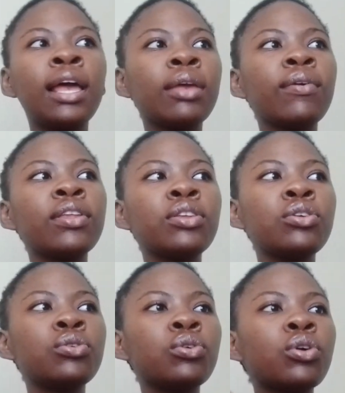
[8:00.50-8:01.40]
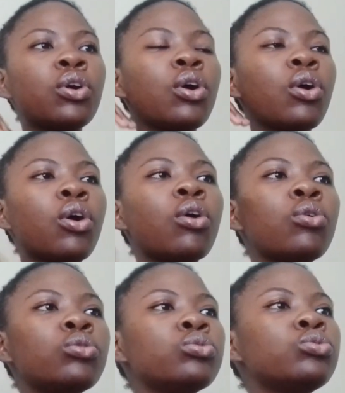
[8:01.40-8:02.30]
like when you
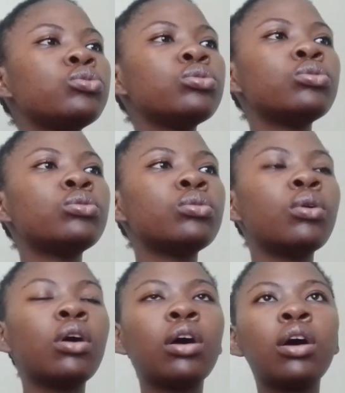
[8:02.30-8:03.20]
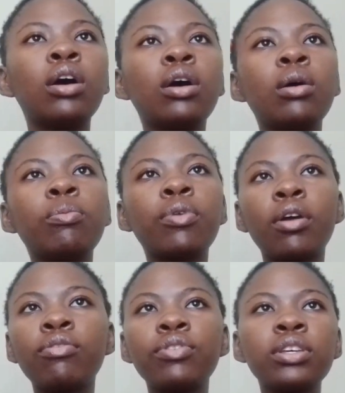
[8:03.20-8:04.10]
go to
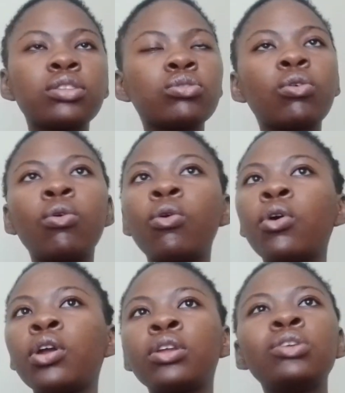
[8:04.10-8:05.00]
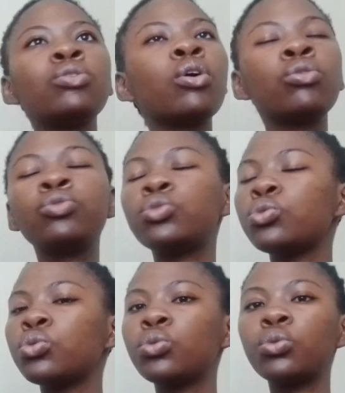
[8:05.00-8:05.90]
prophets or you go
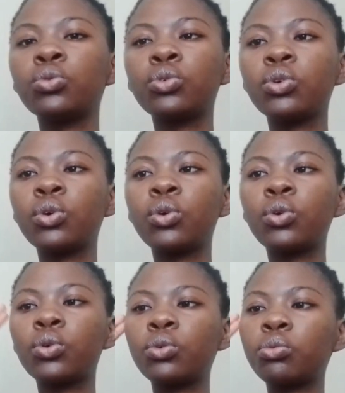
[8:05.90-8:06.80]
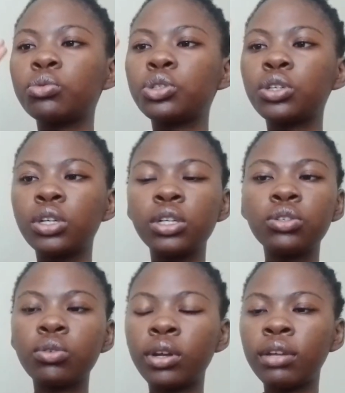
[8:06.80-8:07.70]
to
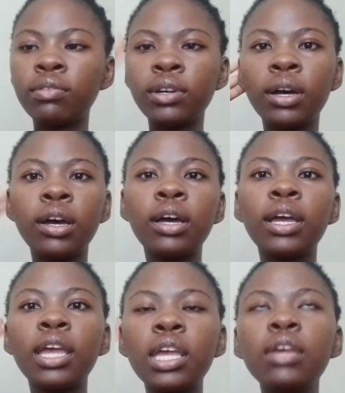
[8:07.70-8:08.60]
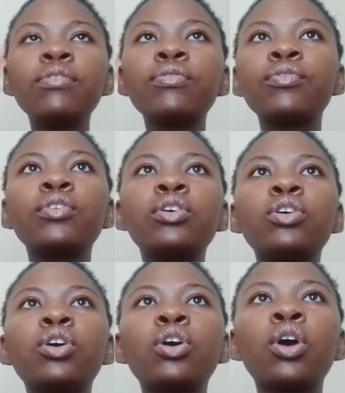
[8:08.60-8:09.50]
church or whatever, if
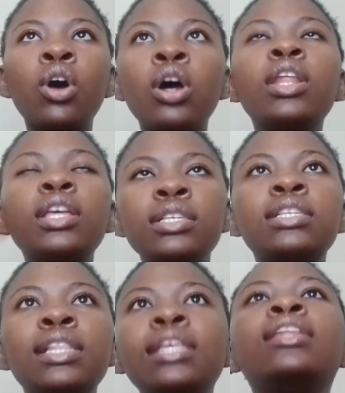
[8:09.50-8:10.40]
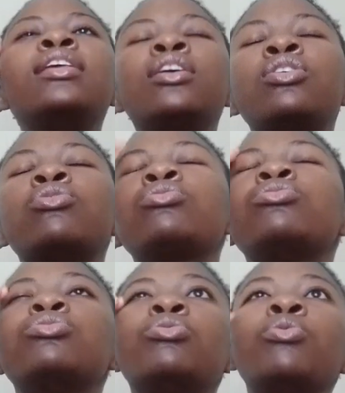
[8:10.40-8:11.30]
God is leading you
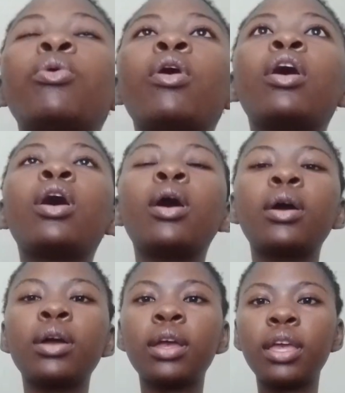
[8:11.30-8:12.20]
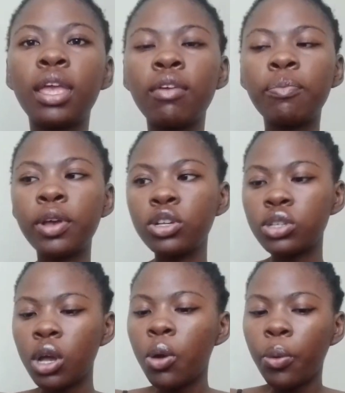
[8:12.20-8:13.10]
to give,
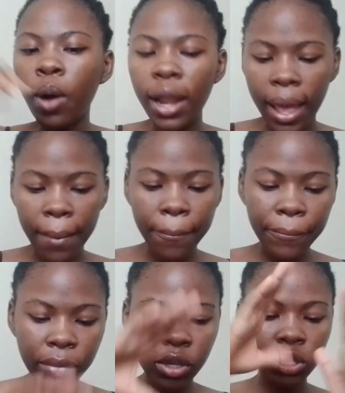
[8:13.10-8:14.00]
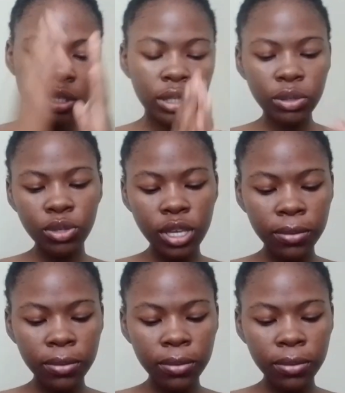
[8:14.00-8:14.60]
because what happens